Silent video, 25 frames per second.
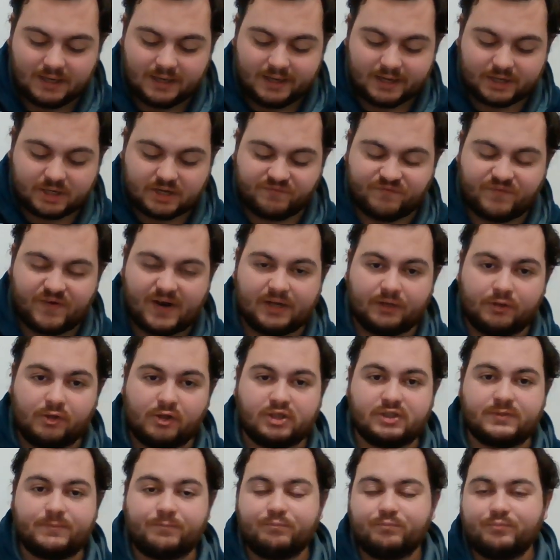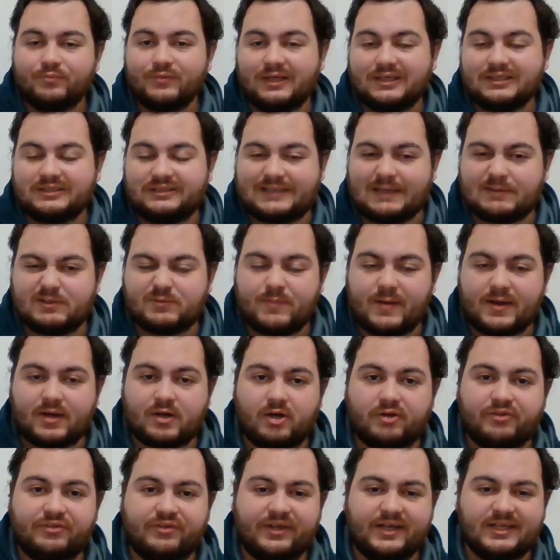And Cavallo steps back
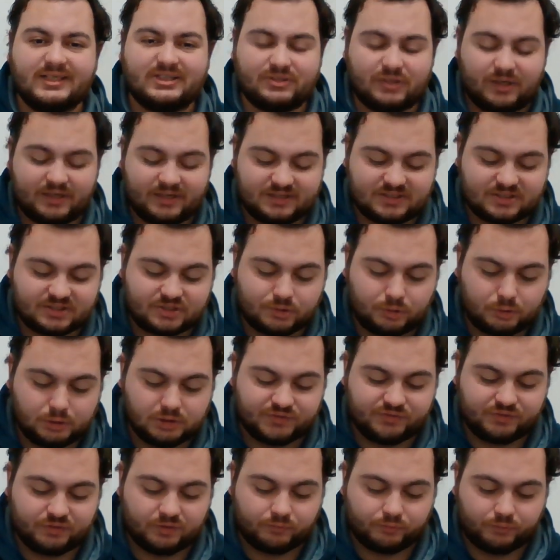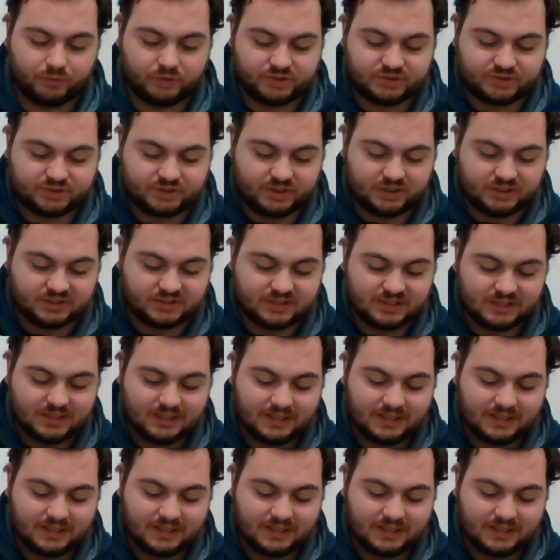on the inside and scores for the Roosters.